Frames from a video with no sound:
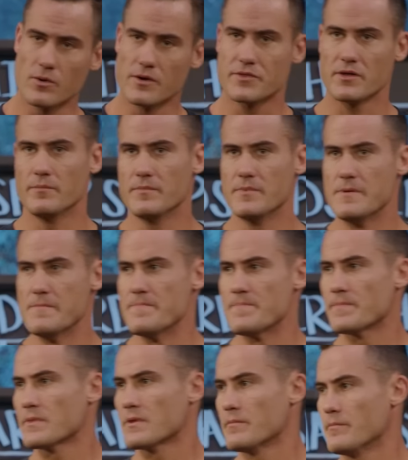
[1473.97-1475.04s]
with them.
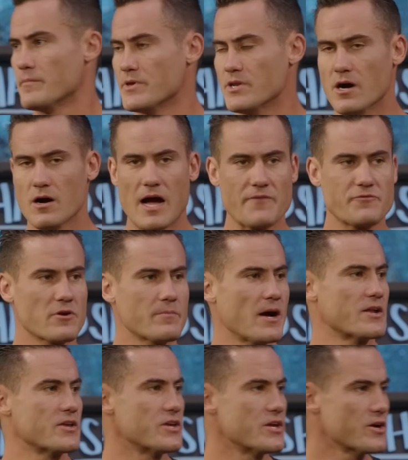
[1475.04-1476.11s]
You know, after
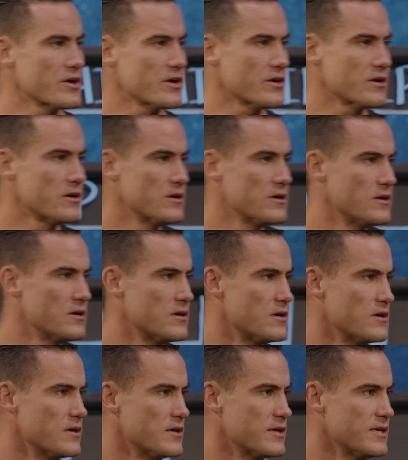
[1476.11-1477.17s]
about a year,
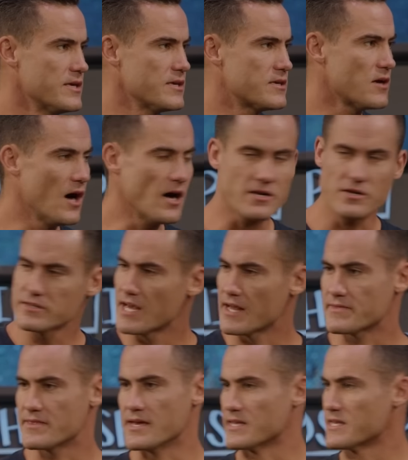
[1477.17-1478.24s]
he conquered
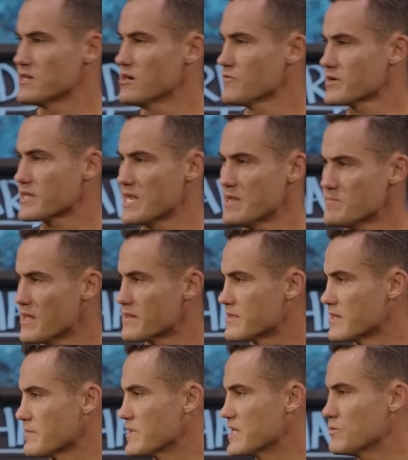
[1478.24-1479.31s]
that thing. He overcame that
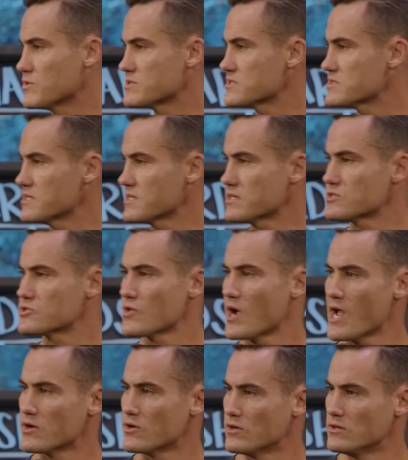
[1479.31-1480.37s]
thing, but it was a stinking
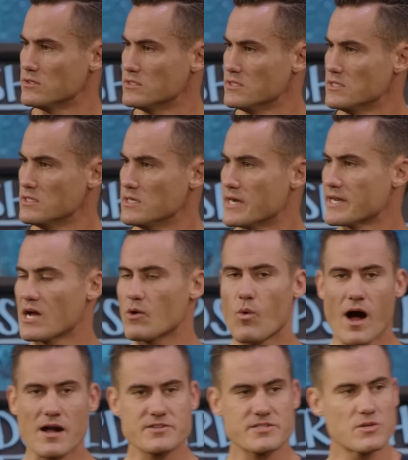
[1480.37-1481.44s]
trial. And I
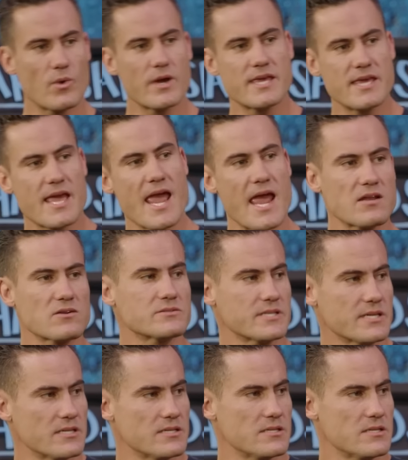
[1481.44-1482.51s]
watched the way he handled
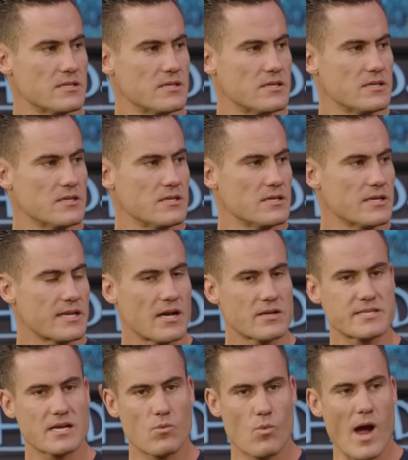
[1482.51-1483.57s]
it. And I
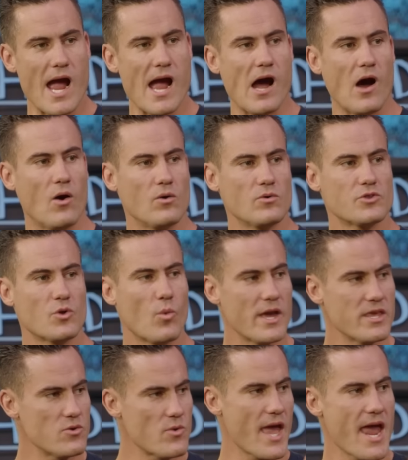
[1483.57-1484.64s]
was like, wow, the way
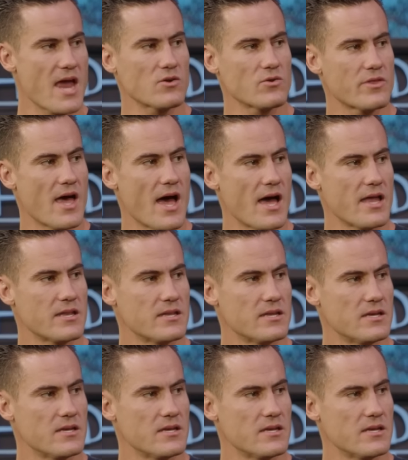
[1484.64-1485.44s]
you handled that,